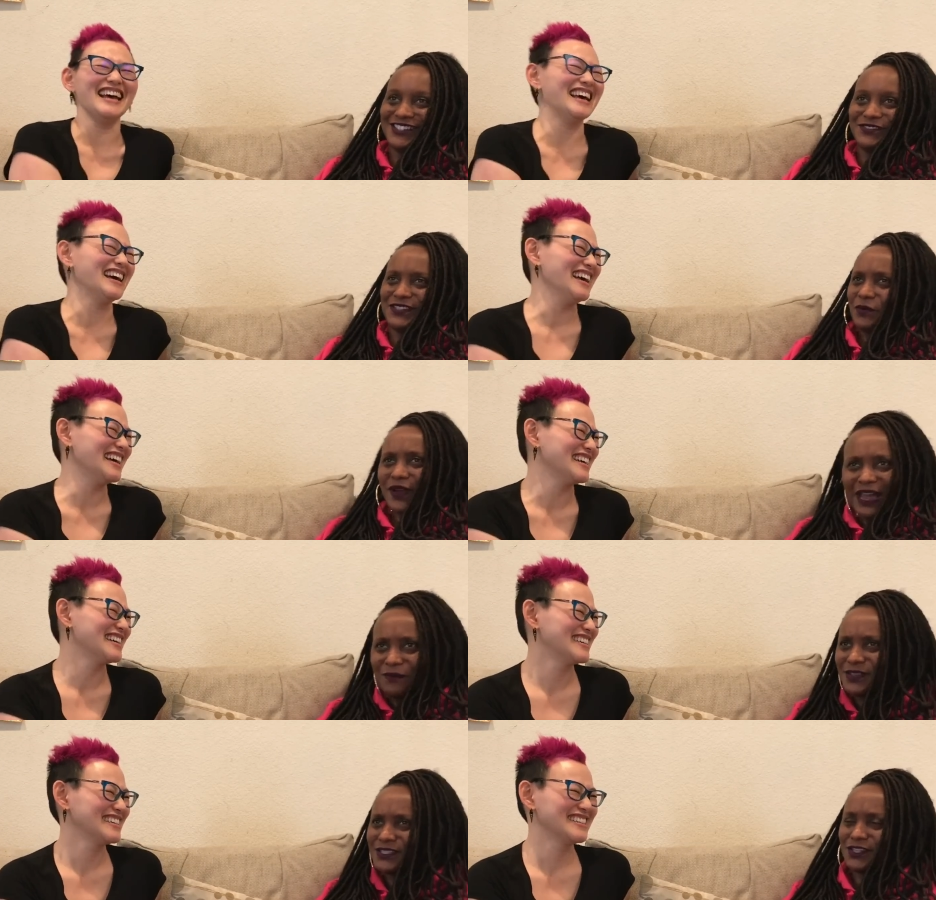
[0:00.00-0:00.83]
Speaker 1: she was like, "What kind
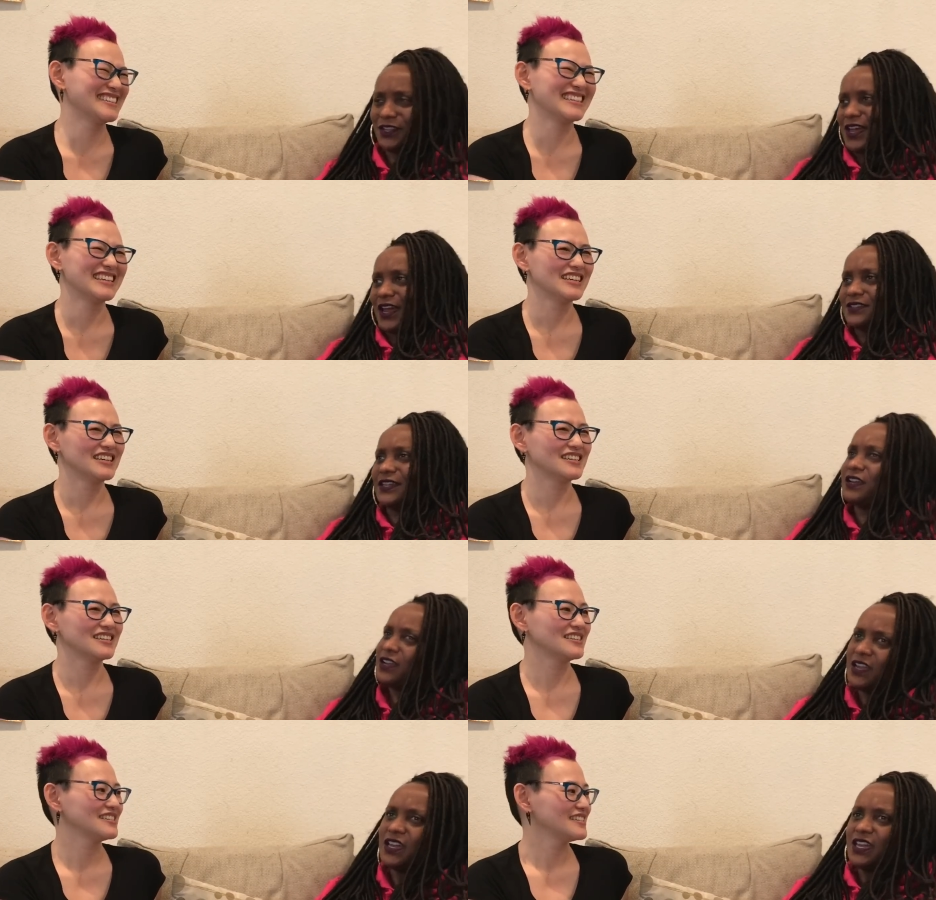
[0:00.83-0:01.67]
of music do you like?" I was like,
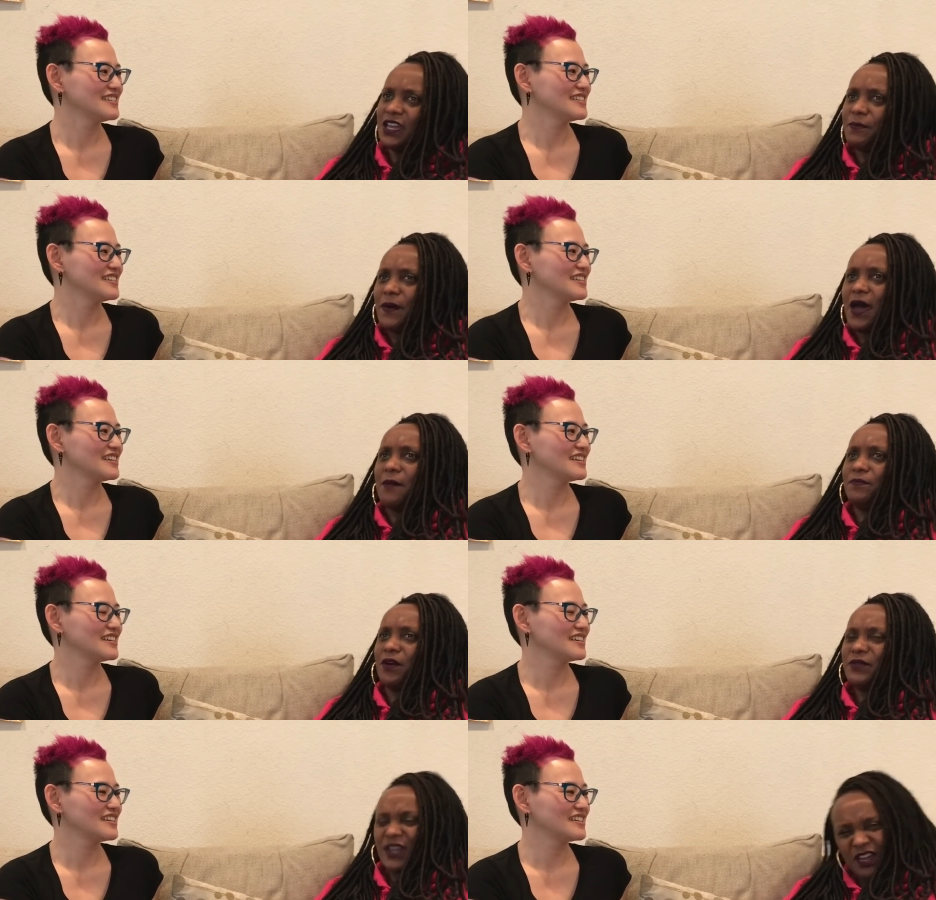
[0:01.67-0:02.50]
"Hip hop,
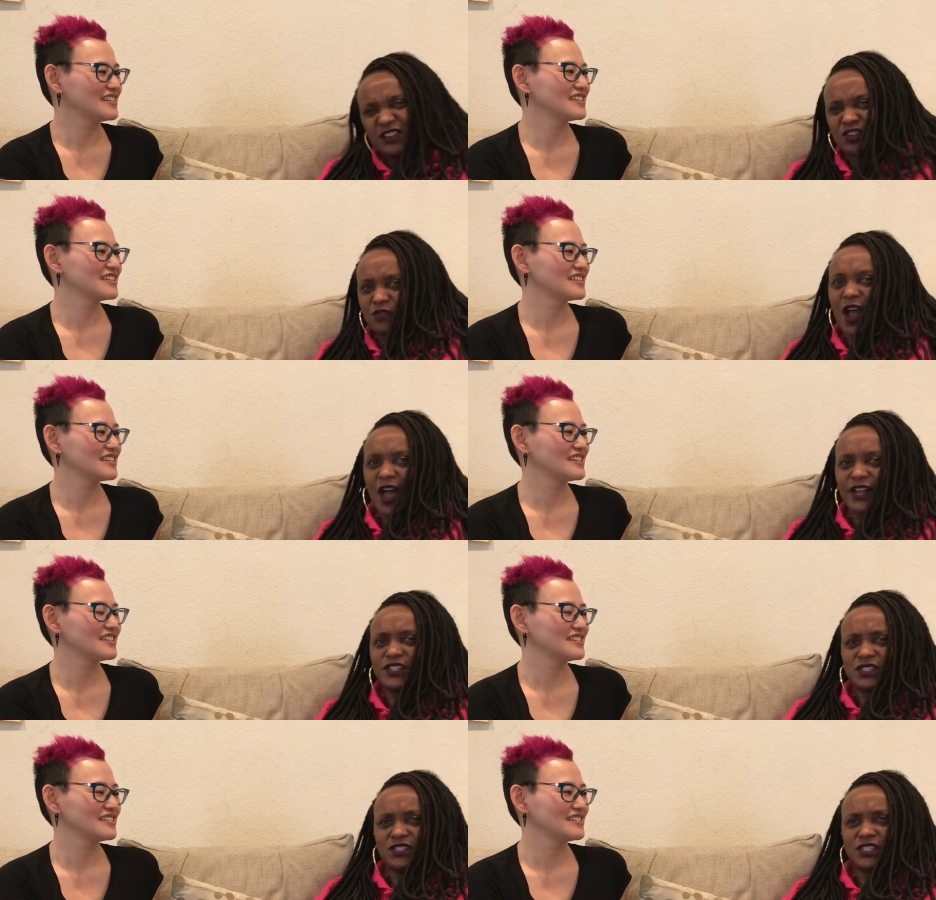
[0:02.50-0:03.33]
R&B,
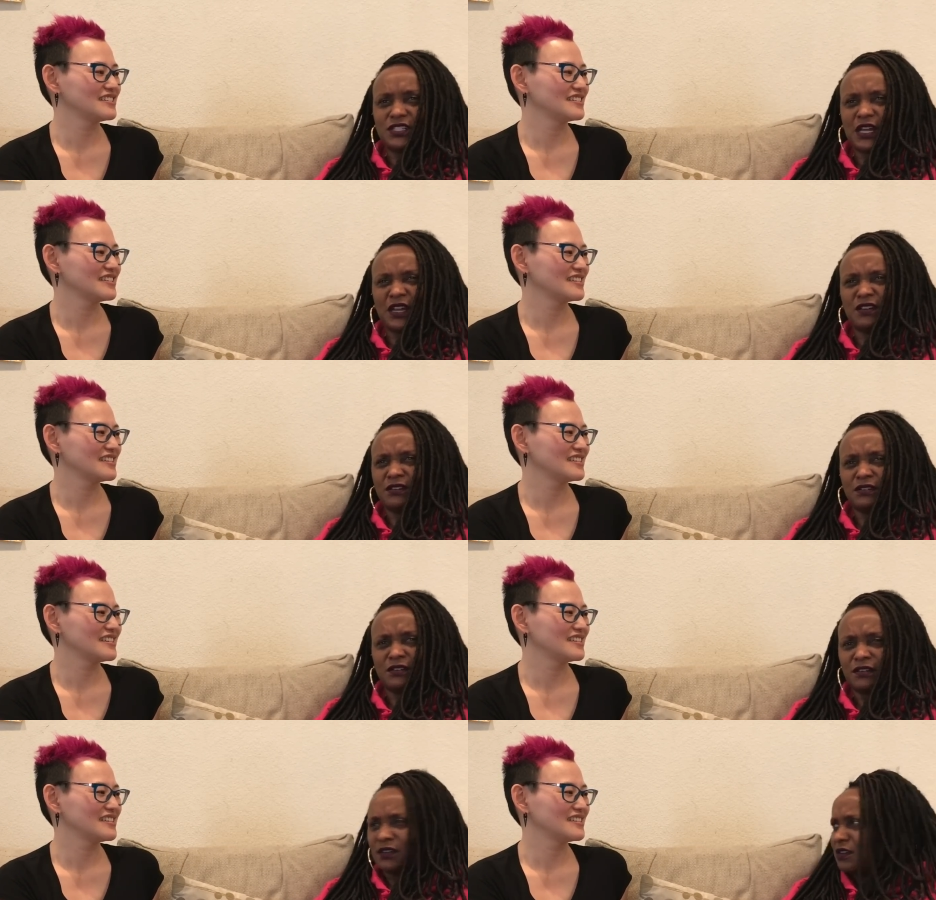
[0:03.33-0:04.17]
garage," and she's like,
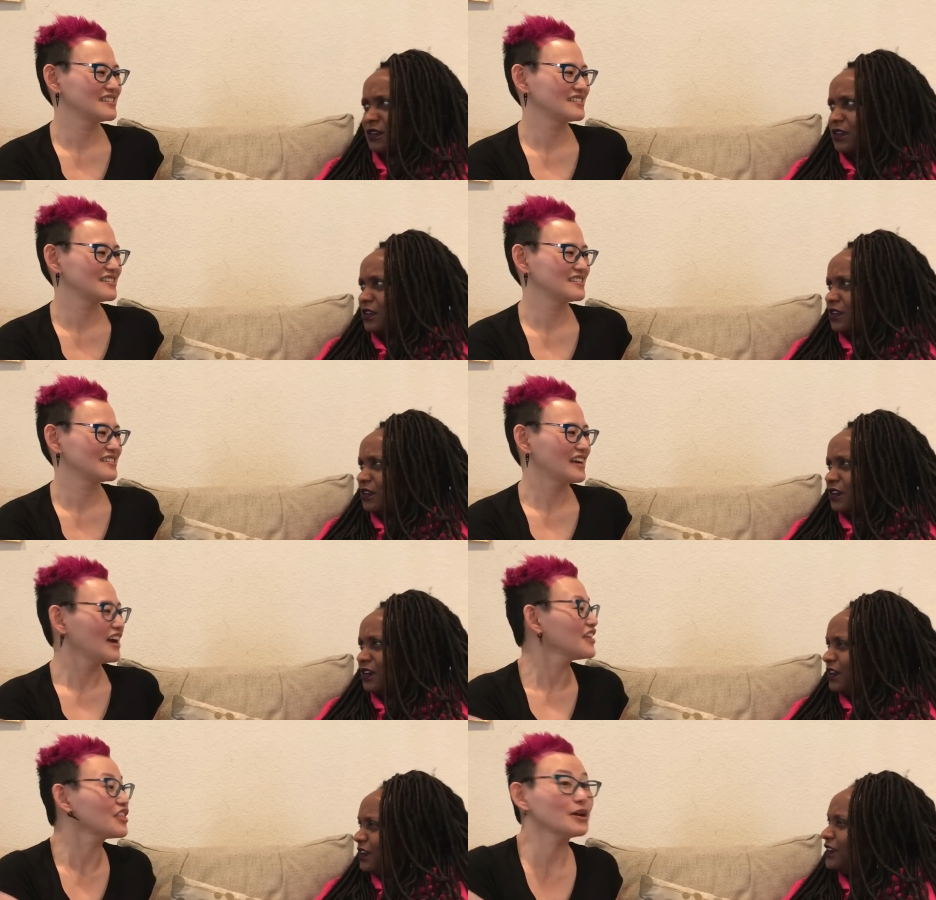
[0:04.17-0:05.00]

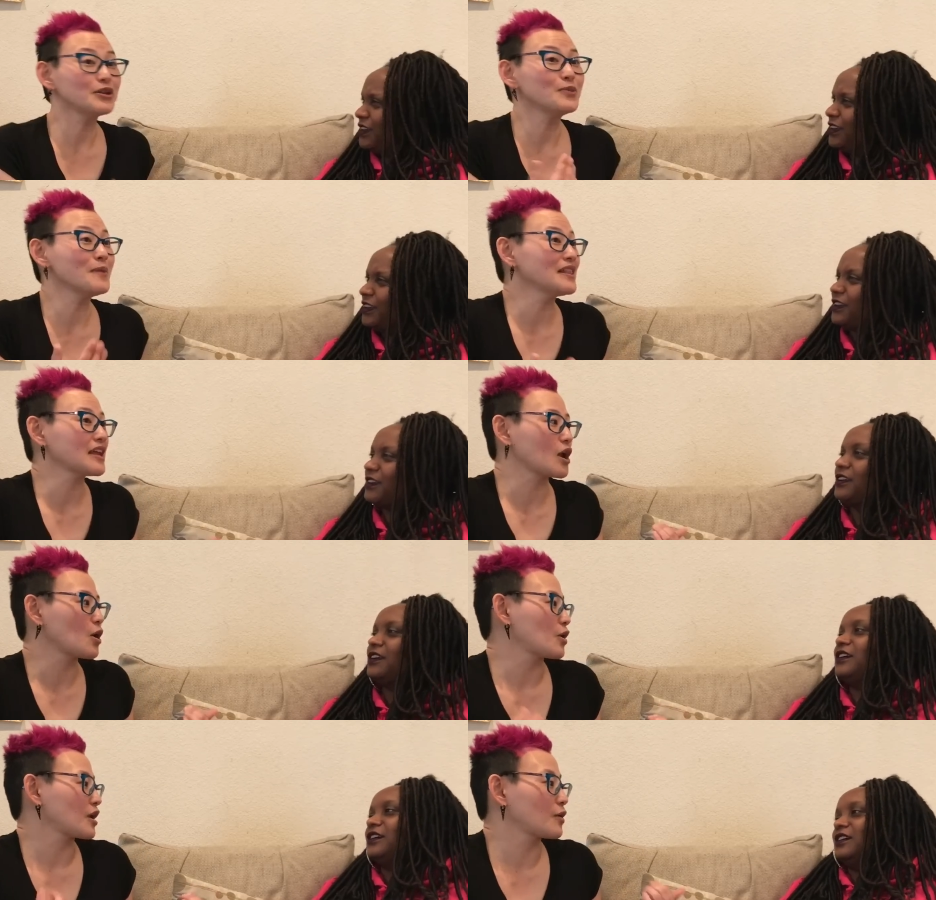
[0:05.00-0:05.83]
Speaker 2: "I thought you meant like
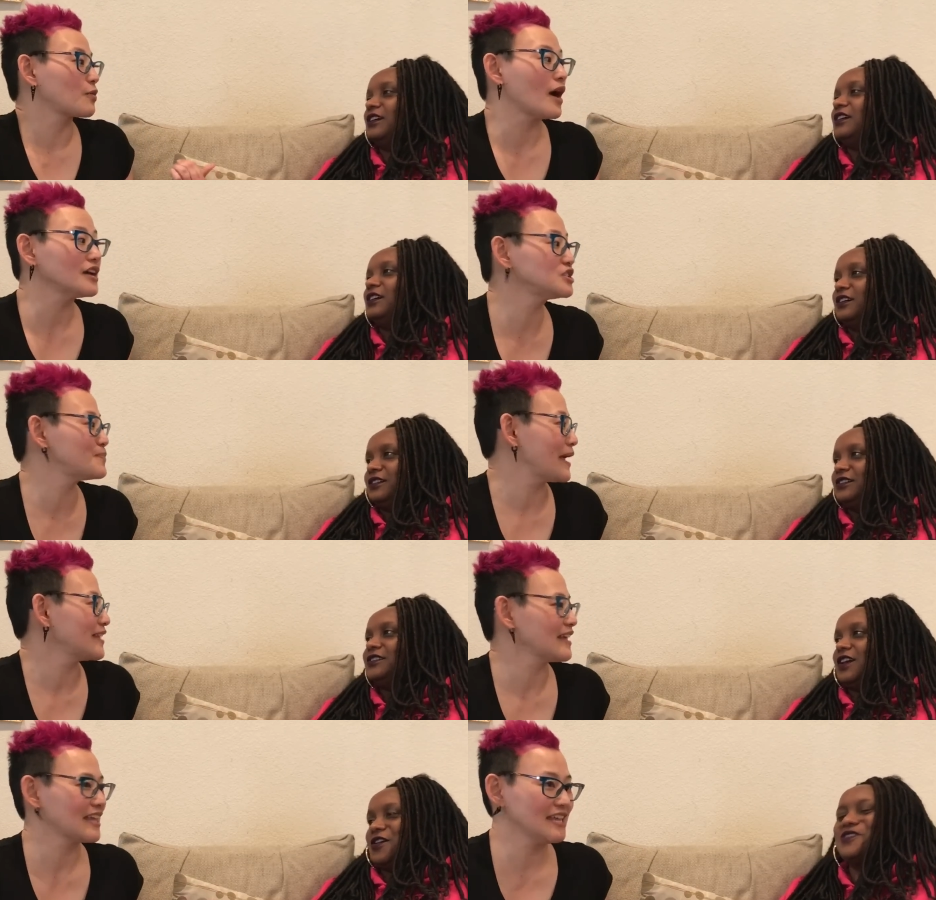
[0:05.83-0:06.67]
a garage
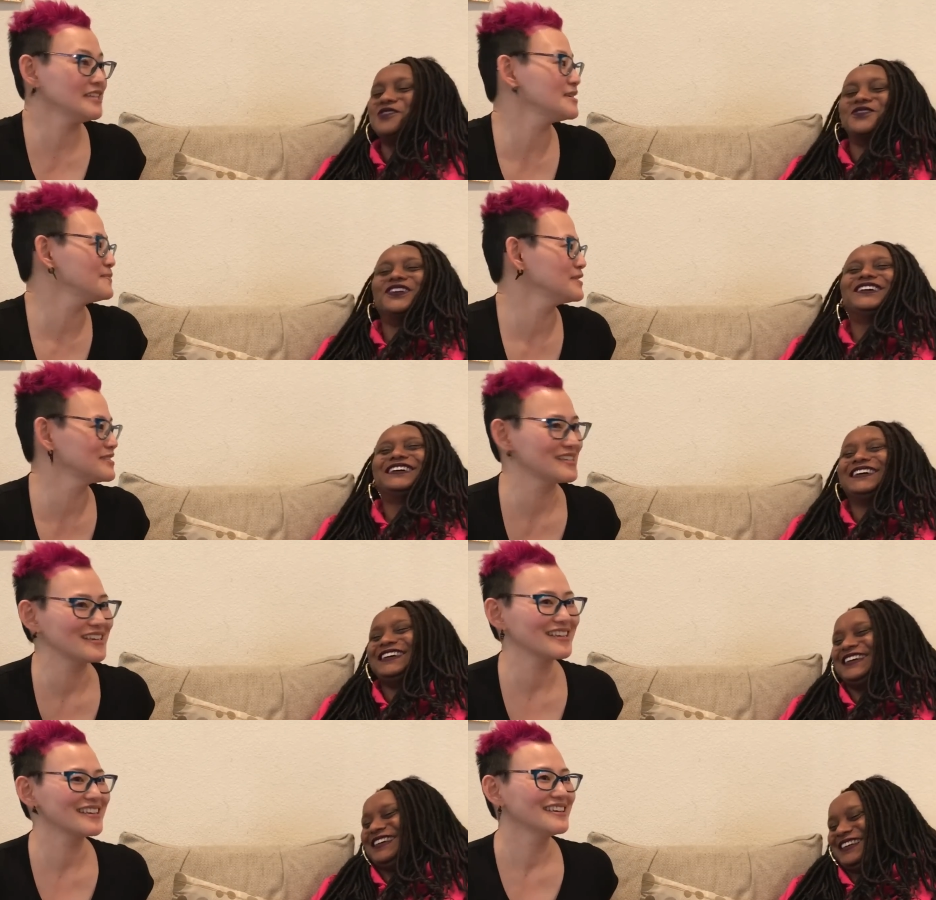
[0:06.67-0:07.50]
band, like indie
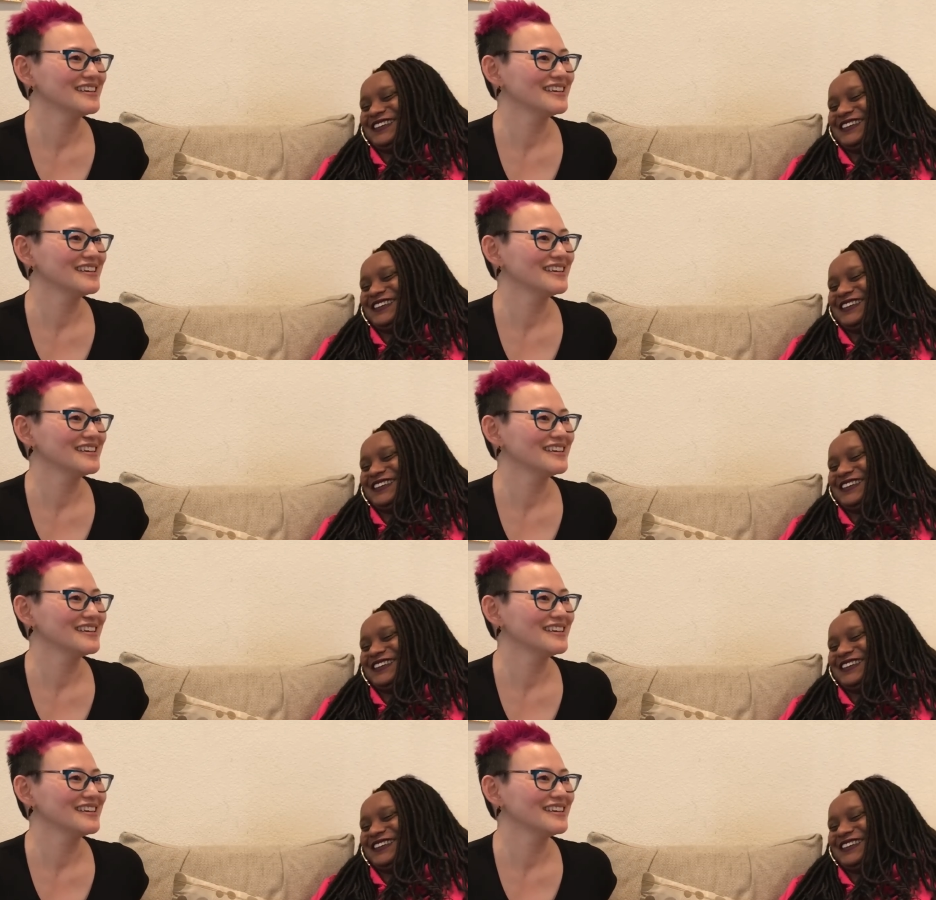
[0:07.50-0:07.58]
music."